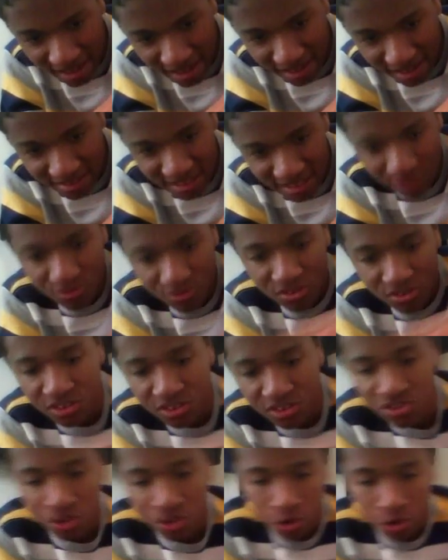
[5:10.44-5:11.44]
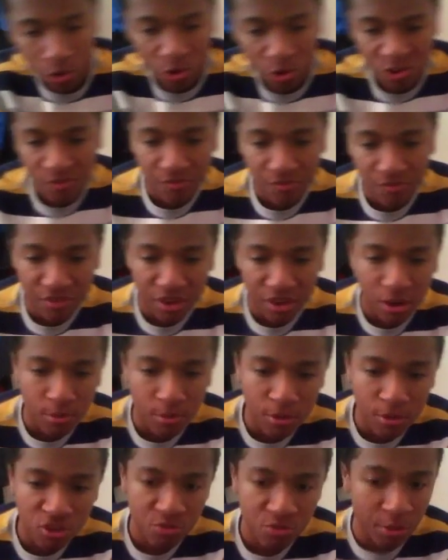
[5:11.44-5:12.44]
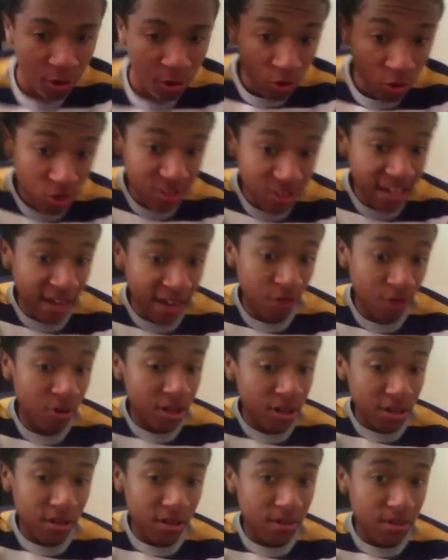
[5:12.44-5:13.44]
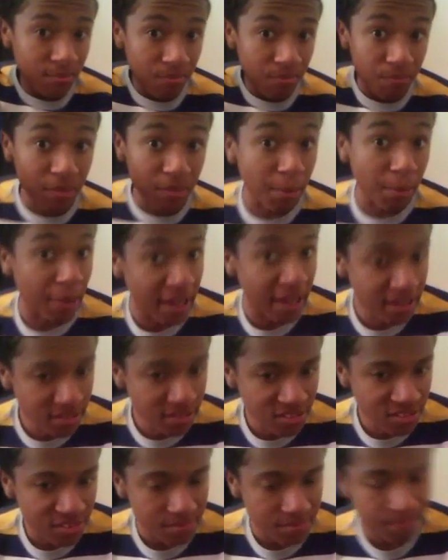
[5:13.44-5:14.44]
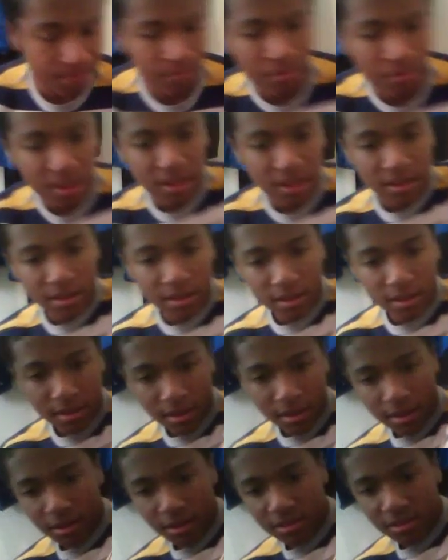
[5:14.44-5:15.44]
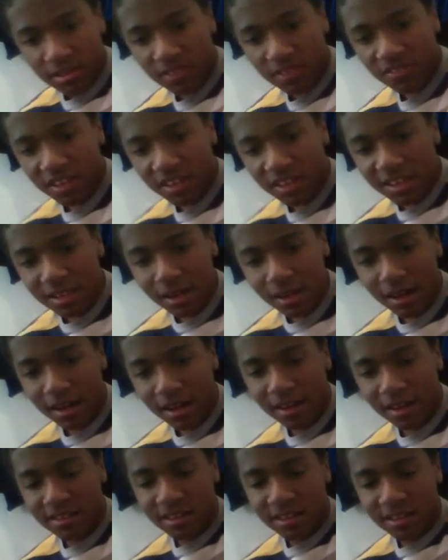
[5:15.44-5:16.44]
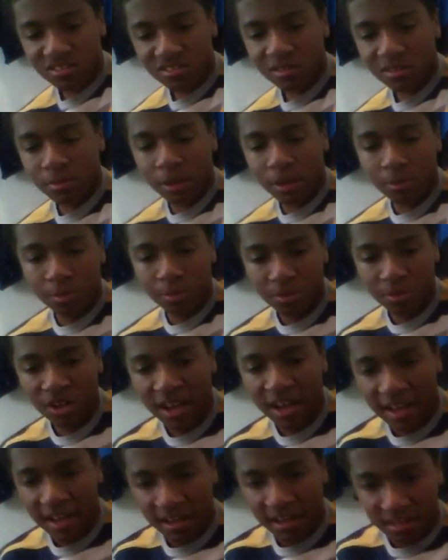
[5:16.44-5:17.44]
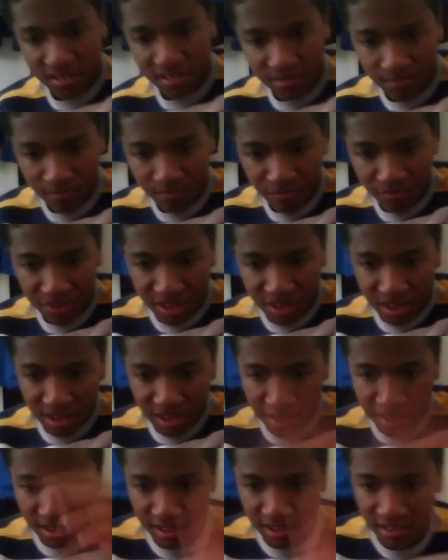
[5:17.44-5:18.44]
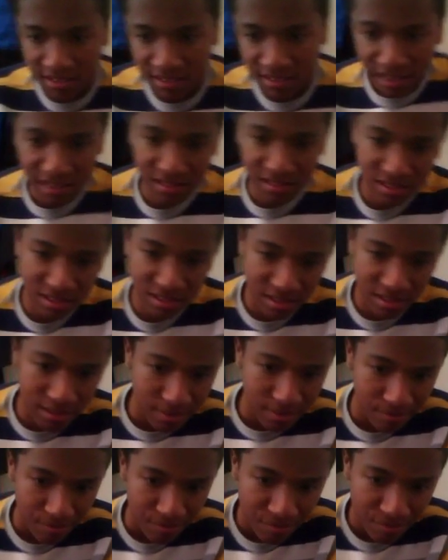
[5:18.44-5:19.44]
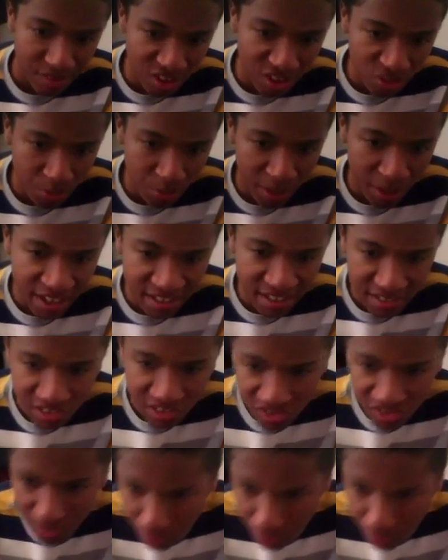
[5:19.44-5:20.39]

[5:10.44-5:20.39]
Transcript: that gives this car a much better look. Now, the paint? The thing, I guess, about black is that this paint is